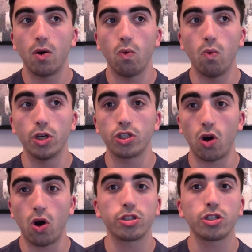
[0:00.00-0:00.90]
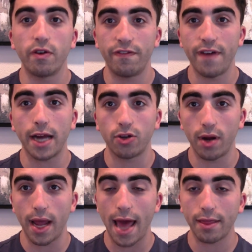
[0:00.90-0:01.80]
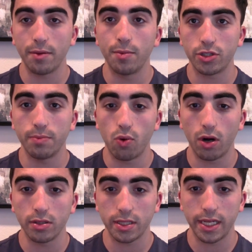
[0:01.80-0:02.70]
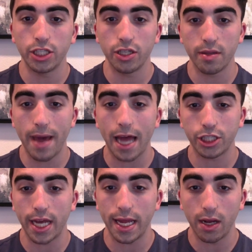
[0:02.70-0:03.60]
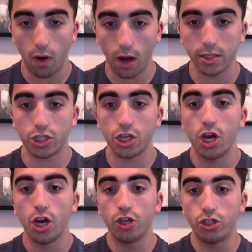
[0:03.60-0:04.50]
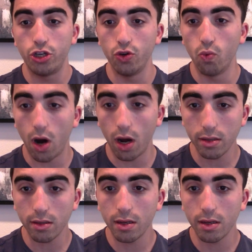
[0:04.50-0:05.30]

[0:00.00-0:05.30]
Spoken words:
was also a factor at the most important stage of the match, and it was 2-1,